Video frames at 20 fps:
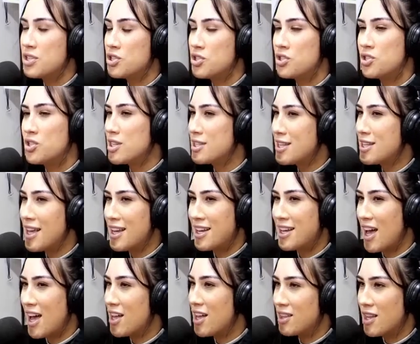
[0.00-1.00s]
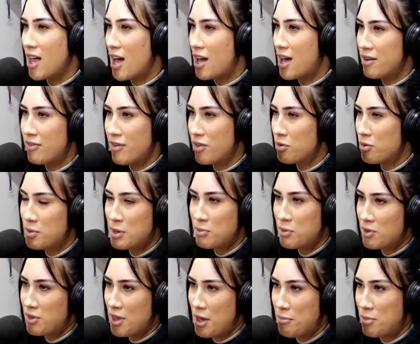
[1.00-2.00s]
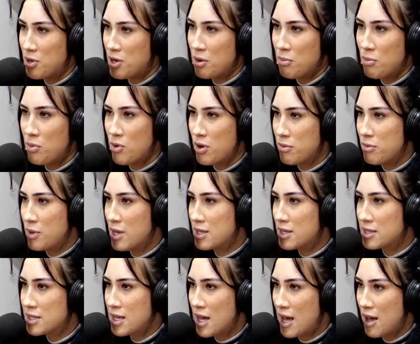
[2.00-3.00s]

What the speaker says: just like a lot of other people that book appointments,